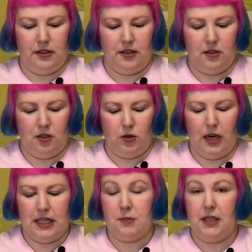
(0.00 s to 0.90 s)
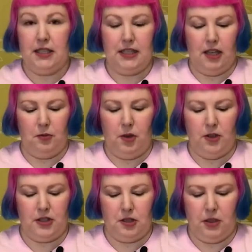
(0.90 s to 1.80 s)
it's not quite as big as the other
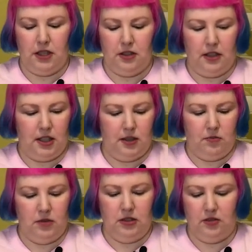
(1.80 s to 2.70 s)
poster, but um,